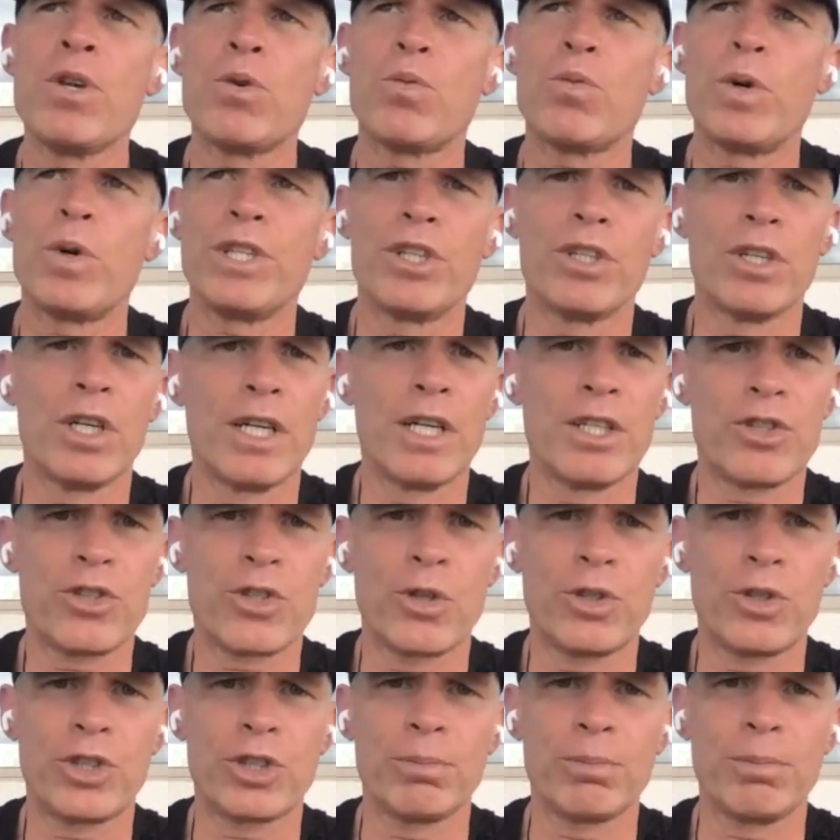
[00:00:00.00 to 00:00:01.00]
when you're on
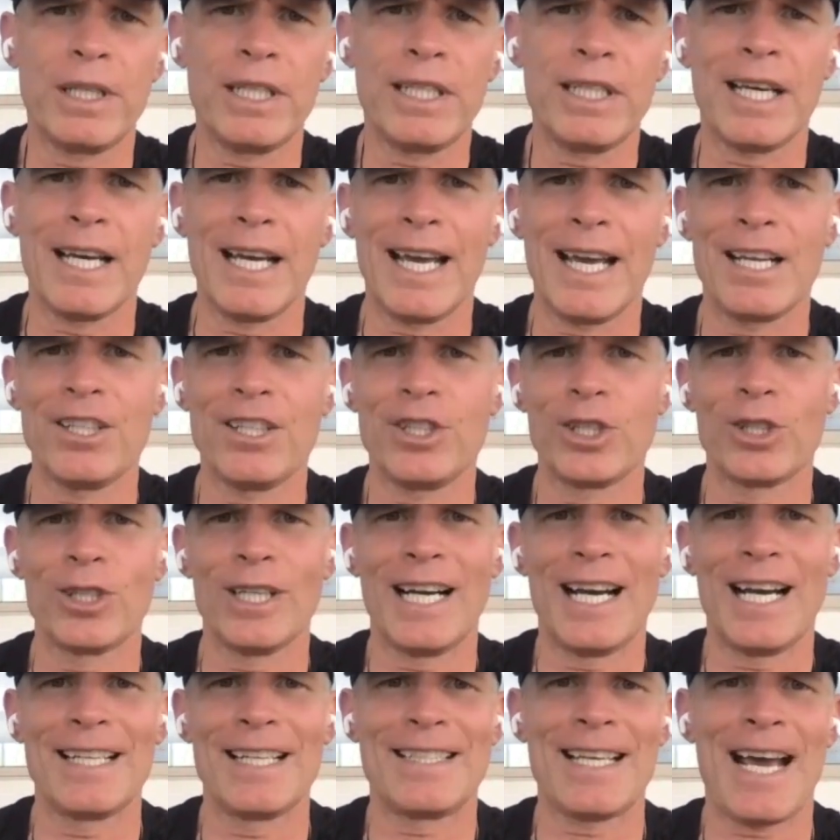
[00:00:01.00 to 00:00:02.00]
social media and you're
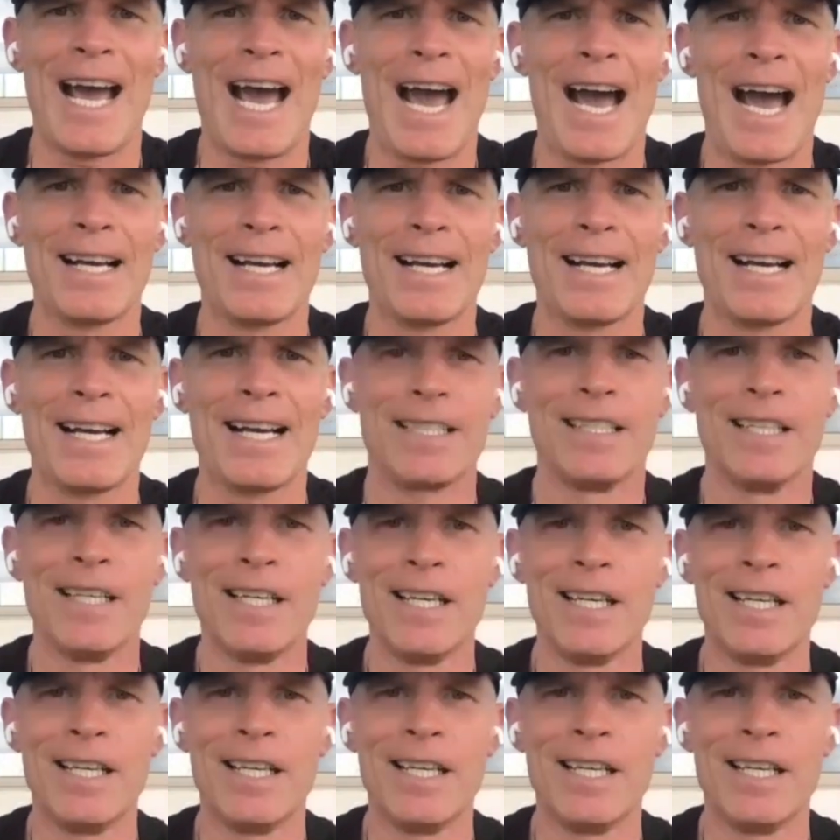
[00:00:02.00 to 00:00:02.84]
attacking,